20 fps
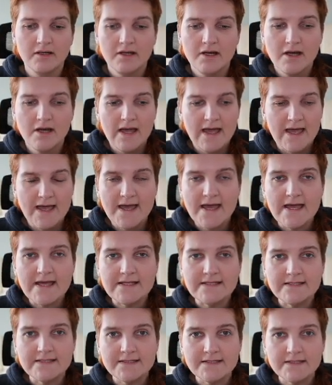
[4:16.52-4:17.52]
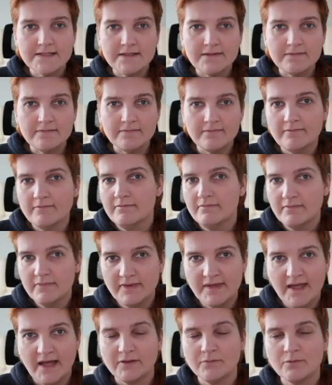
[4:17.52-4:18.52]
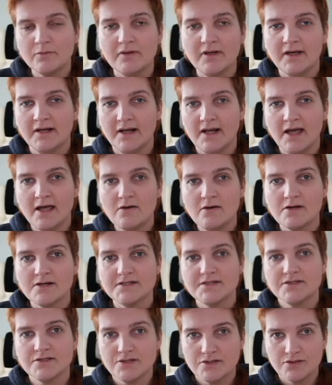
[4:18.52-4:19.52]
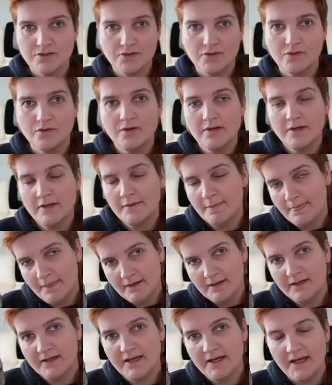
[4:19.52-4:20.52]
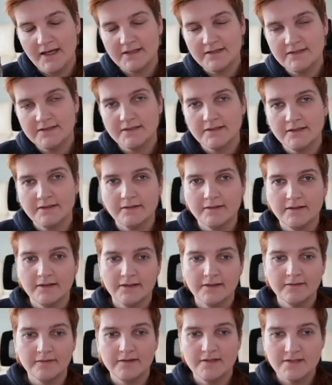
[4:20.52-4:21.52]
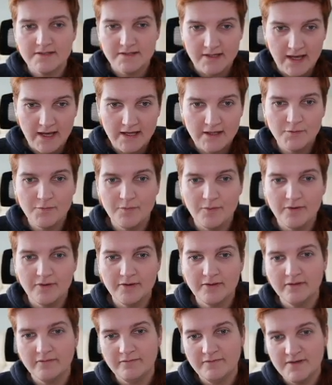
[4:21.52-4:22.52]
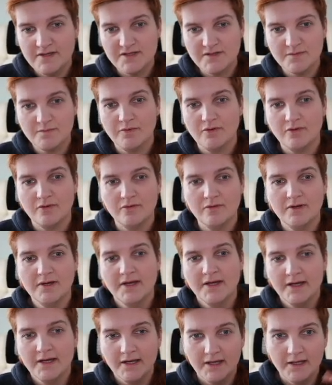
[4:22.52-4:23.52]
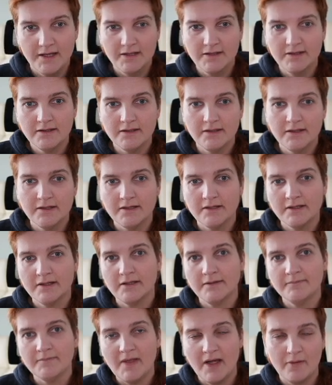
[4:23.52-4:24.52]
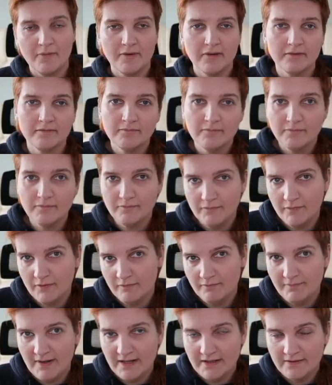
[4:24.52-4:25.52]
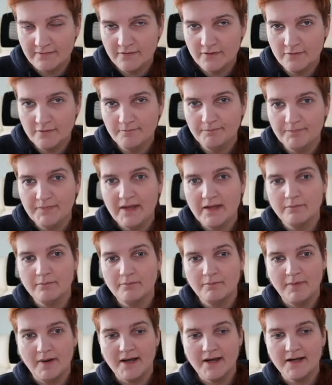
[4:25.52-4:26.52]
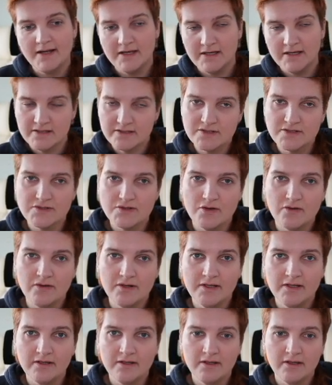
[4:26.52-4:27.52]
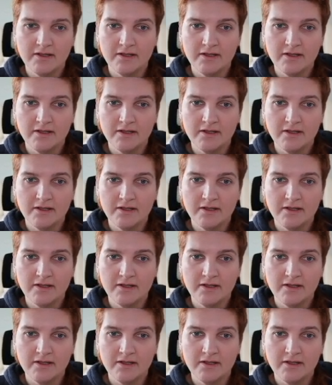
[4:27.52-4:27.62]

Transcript: and that will allow us to get this endpoint visible in our platform by installing